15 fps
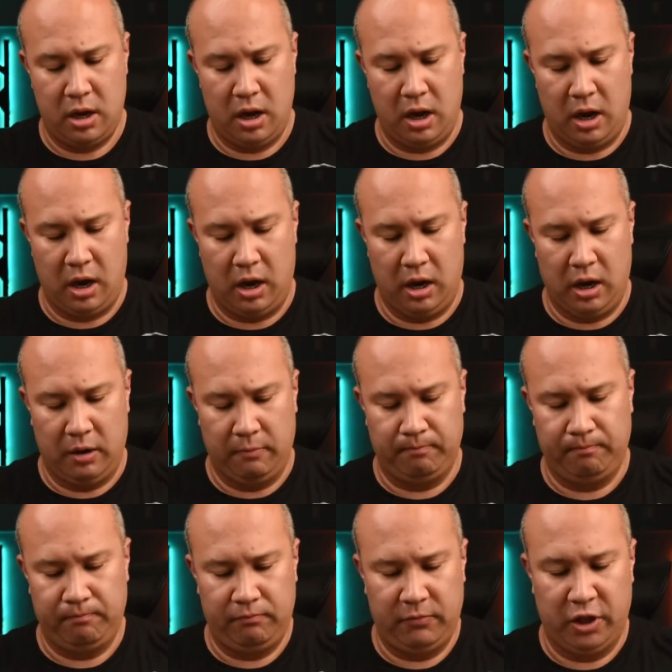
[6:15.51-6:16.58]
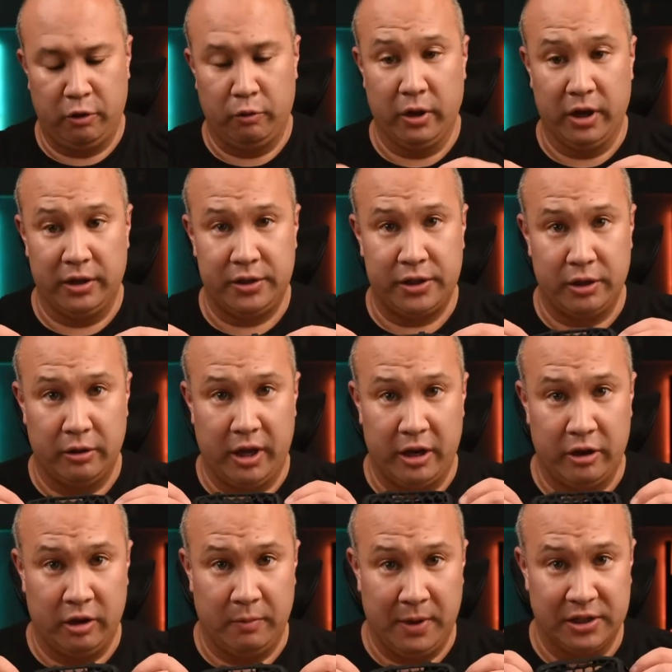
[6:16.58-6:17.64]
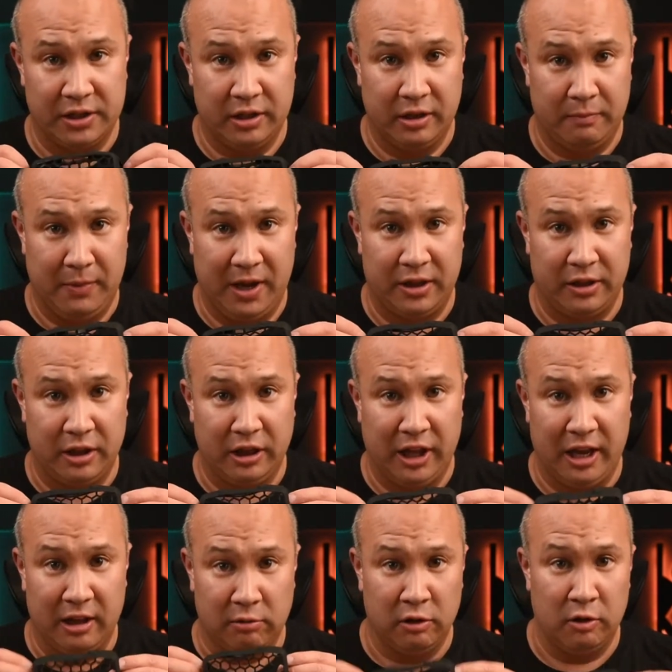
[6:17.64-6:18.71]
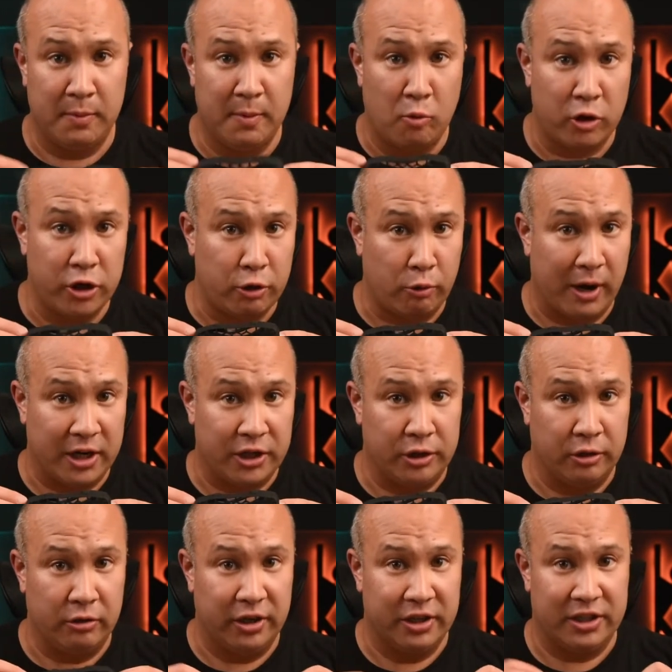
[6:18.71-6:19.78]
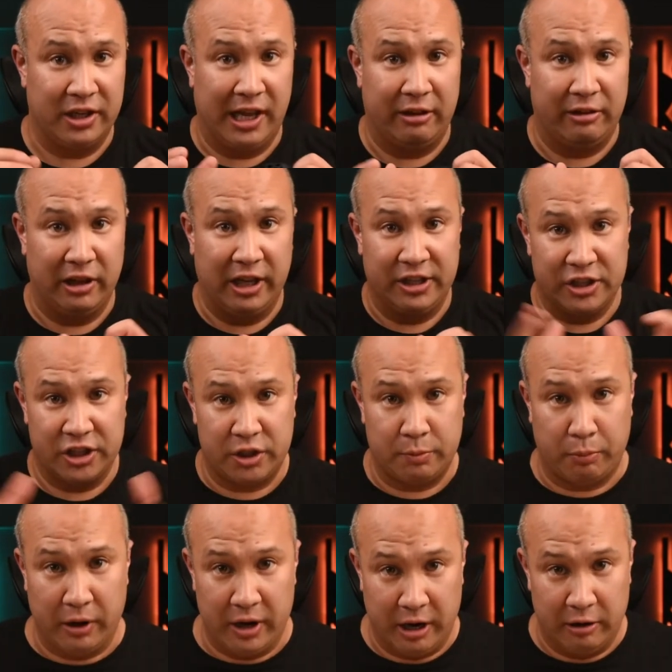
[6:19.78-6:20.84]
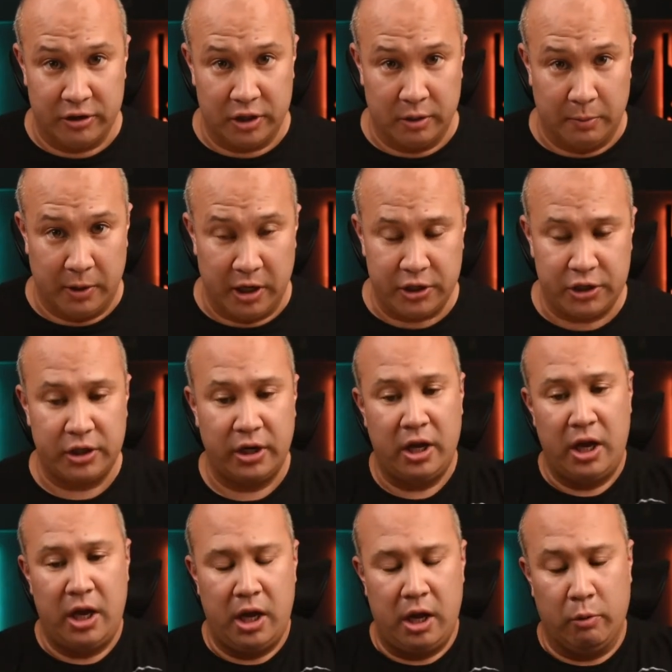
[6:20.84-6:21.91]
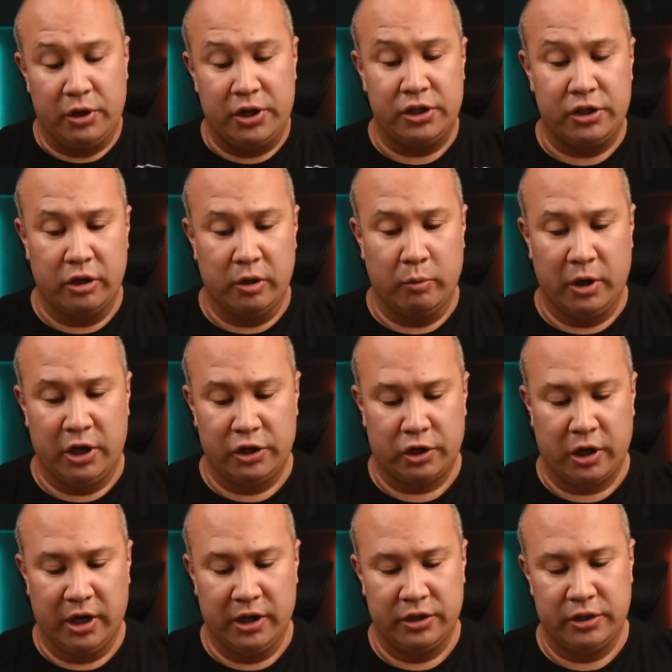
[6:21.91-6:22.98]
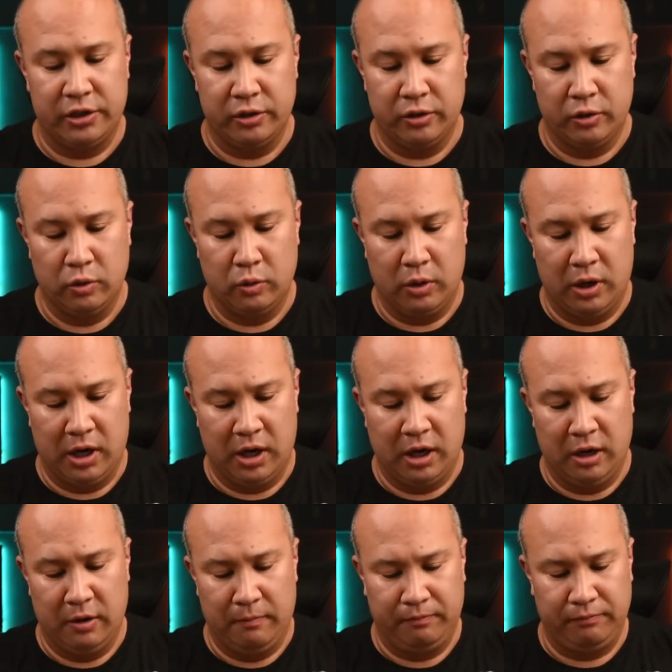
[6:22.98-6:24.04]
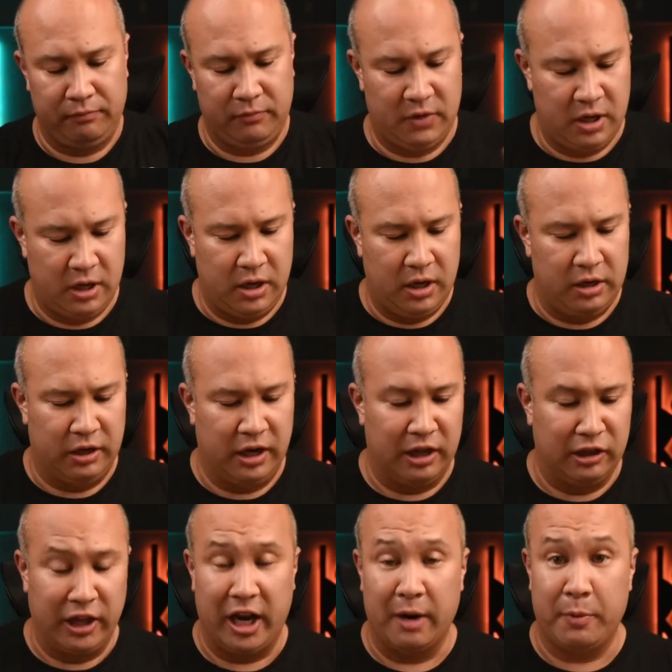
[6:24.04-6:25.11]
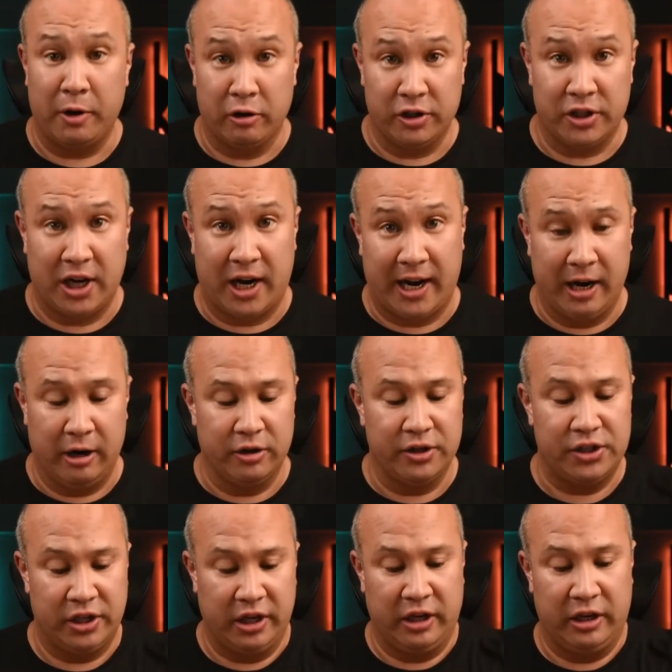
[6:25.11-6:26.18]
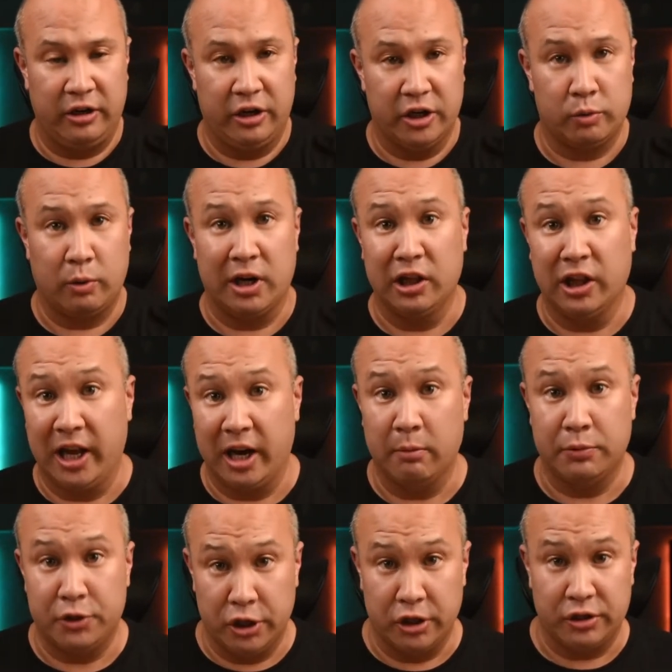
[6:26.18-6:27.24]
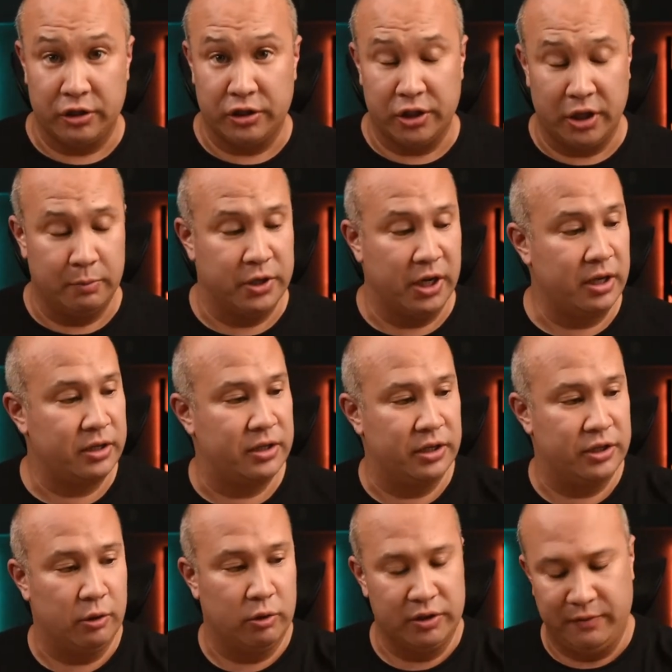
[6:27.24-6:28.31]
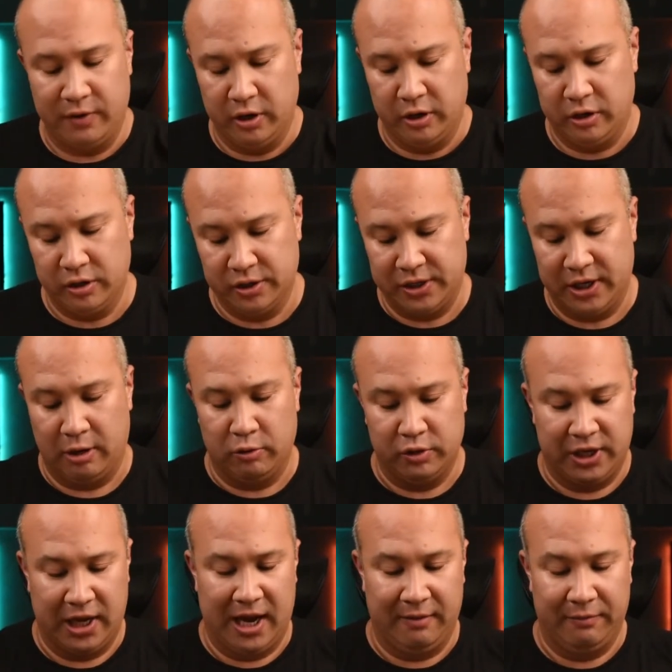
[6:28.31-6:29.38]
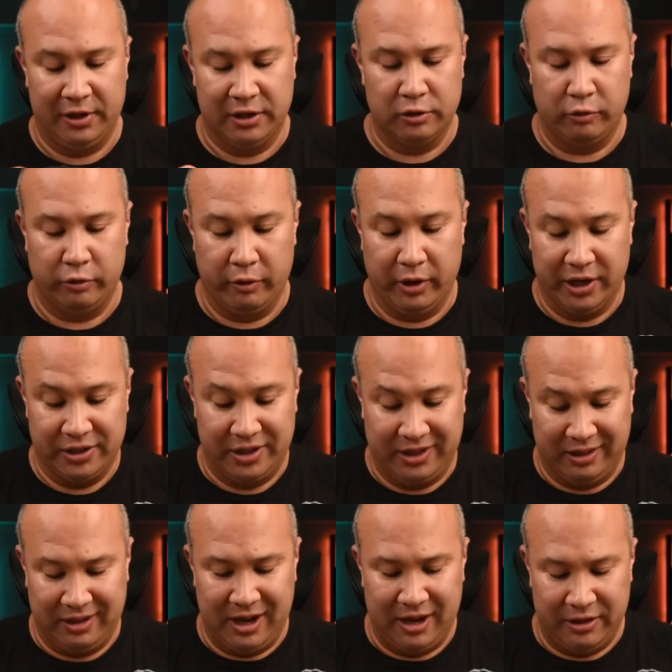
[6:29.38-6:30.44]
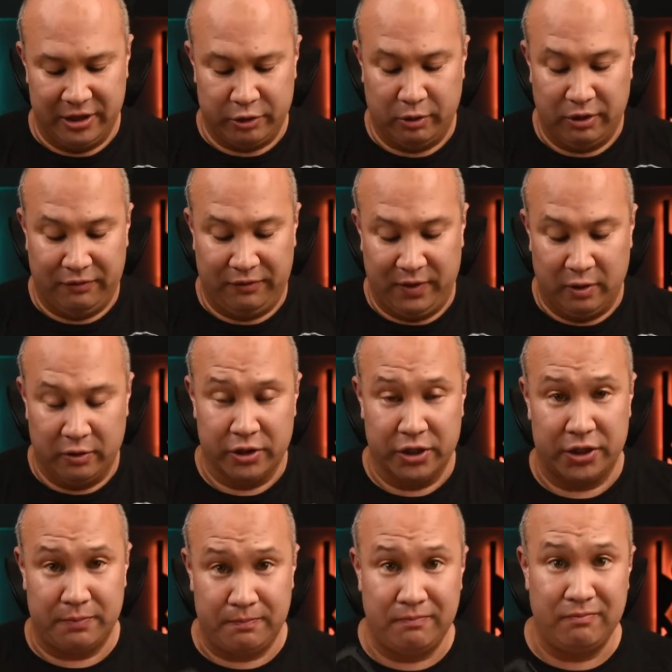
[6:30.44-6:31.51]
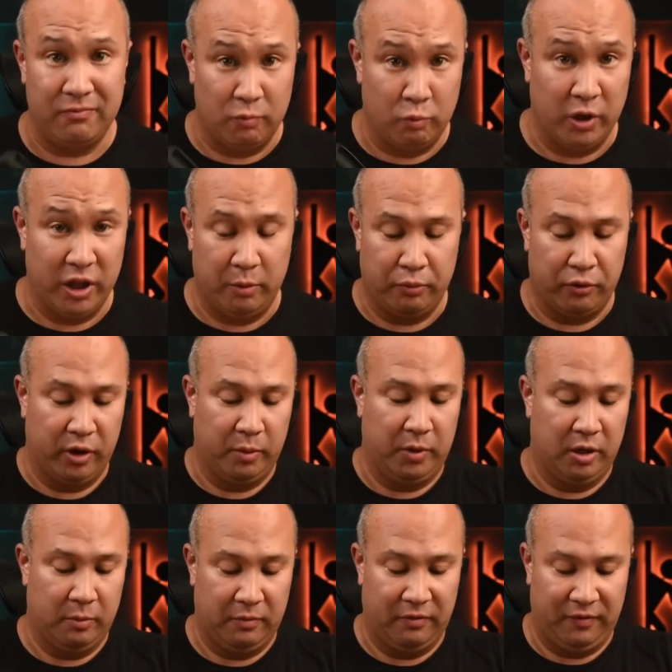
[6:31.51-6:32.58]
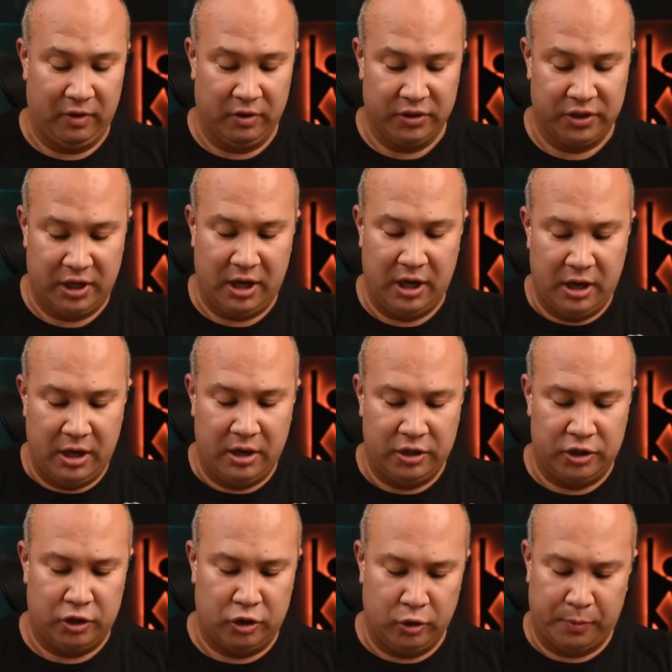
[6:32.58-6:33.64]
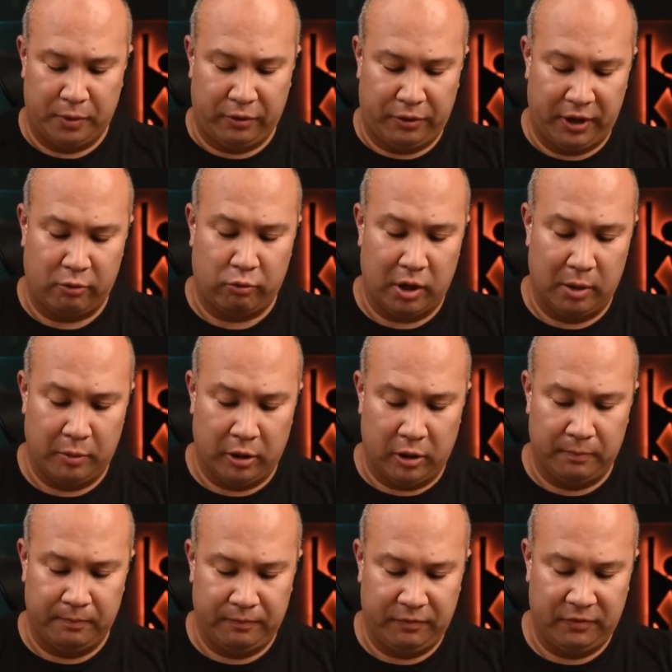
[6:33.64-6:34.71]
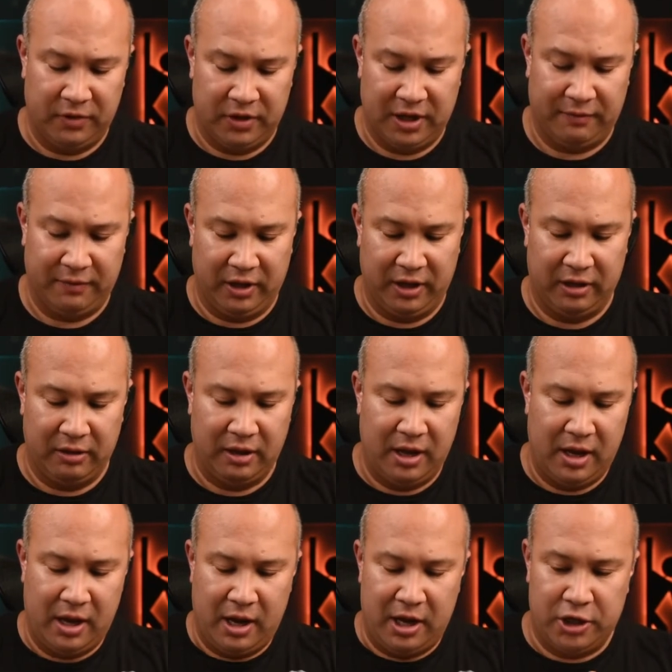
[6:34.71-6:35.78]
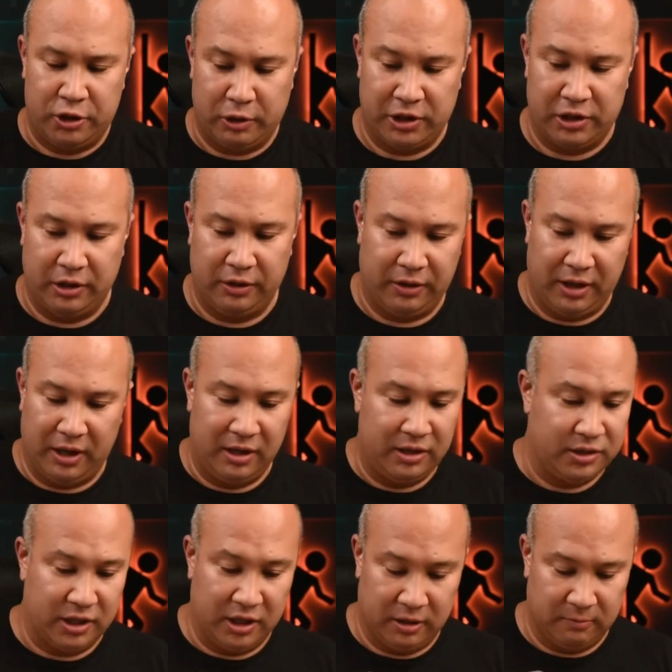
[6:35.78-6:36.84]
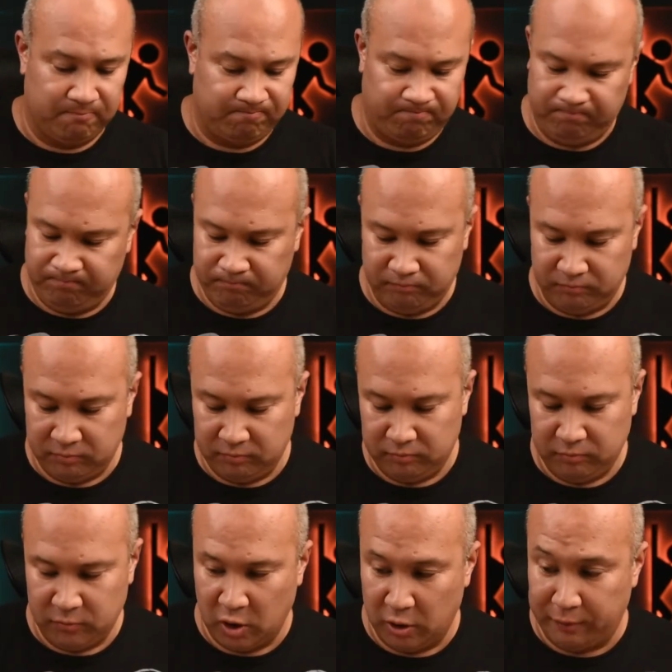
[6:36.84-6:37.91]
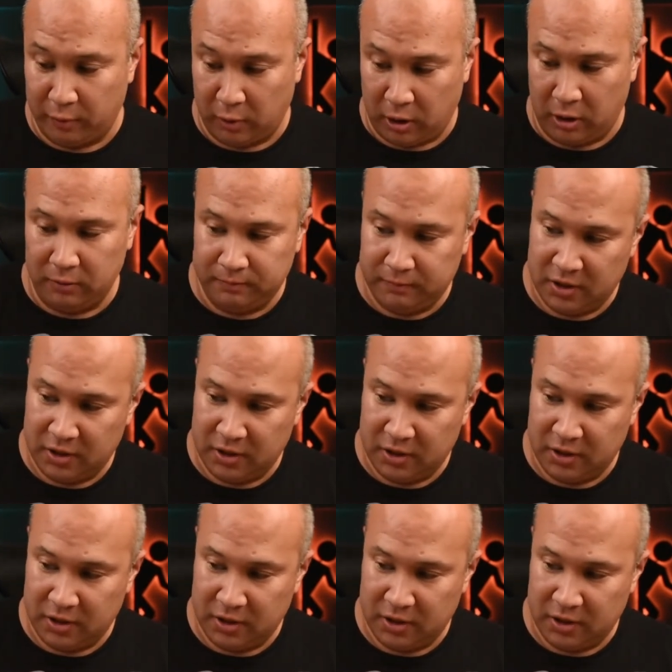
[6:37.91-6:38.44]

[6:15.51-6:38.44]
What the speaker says: The grid, so that you can basically make the light a little bit more directional. It doesn't allow the light to spread out so much, which is good when you're trying to not light up your entire scene. You just want to light up just your subject. It's always very good to always have these little grids, and this grid feels really premium. It feels super thick rubber, definitely stretching things, and overall